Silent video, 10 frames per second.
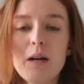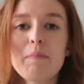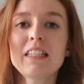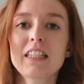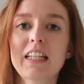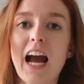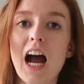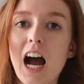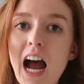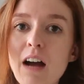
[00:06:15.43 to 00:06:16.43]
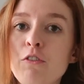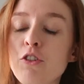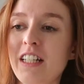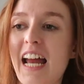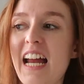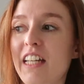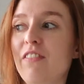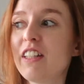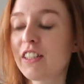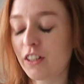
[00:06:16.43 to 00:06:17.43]
Basically, I haven't tried any
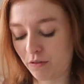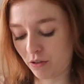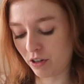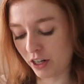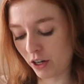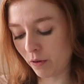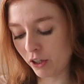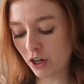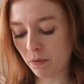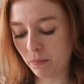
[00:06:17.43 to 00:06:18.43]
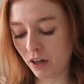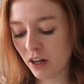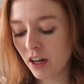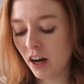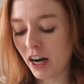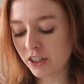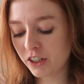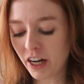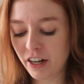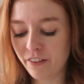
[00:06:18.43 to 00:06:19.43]
of this stuff on. I know I should, but I
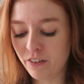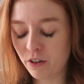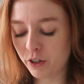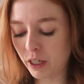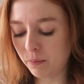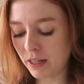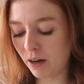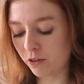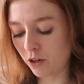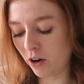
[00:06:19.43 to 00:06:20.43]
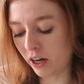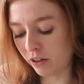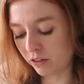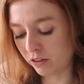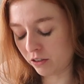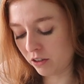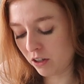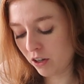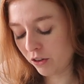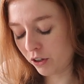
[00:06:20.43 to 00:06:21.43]
just kind of felt creeped out trying on
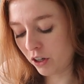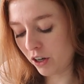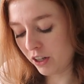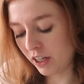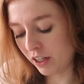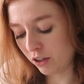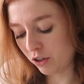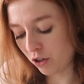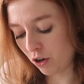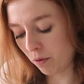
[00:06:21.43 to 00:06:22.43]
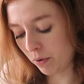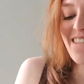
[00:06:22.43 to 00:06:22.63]
the clothing in the shop.